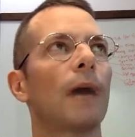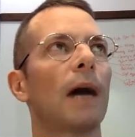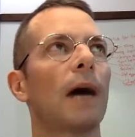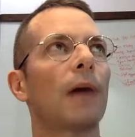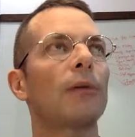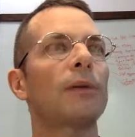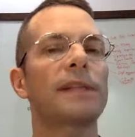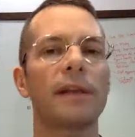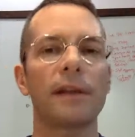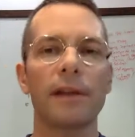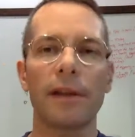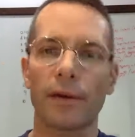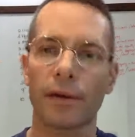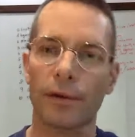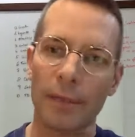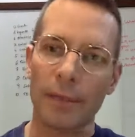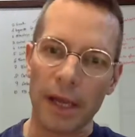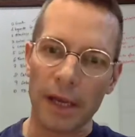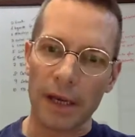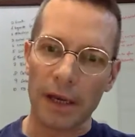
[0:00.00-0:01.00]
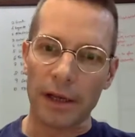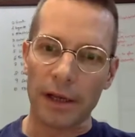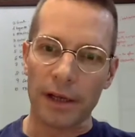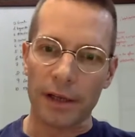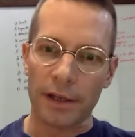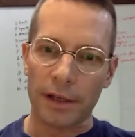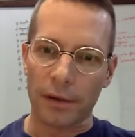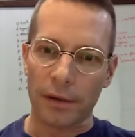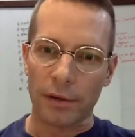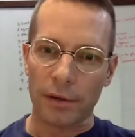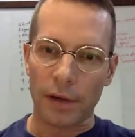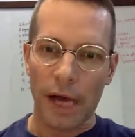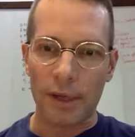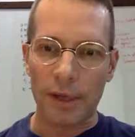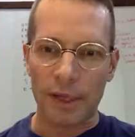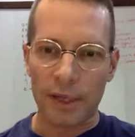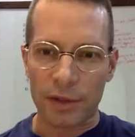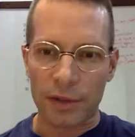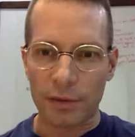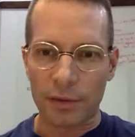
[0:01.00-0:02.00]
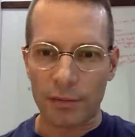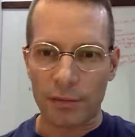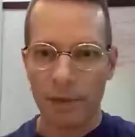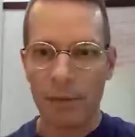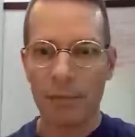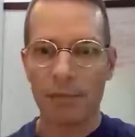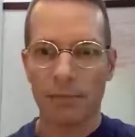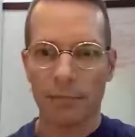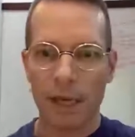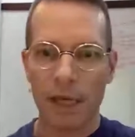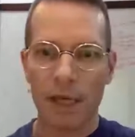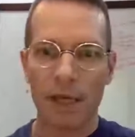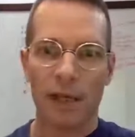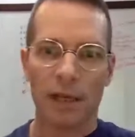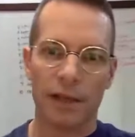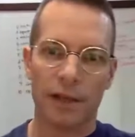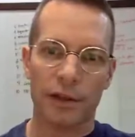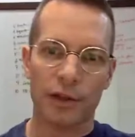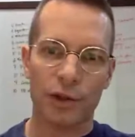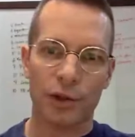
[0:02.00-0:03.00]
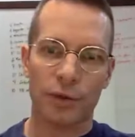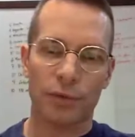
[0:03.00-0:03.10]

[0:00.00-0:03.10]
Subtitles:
are mainly, mainly